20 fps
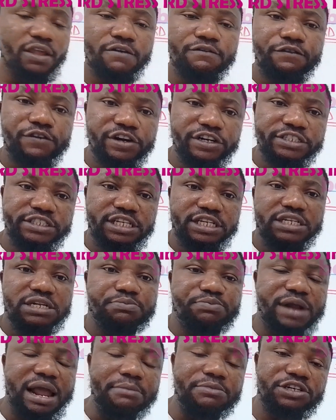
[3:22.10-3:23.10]
First, the
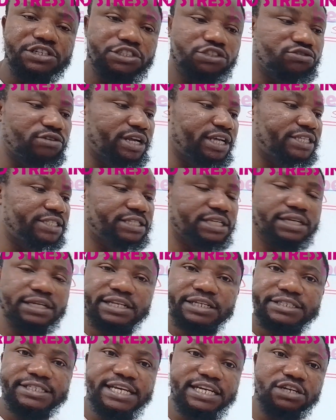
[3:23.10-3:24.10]
primary stress.
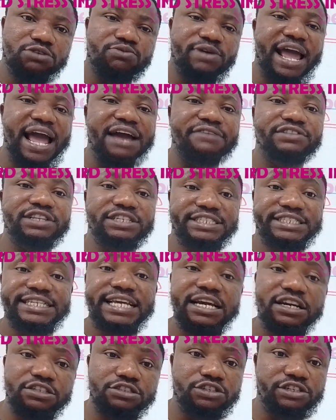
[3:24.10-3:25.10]
Second, we have the
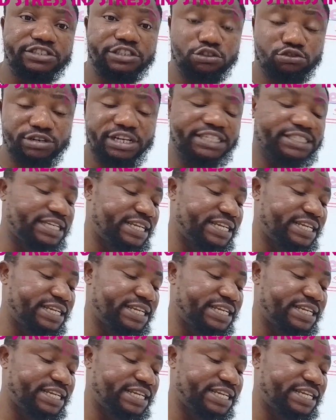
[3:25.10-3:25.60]
secondary stress.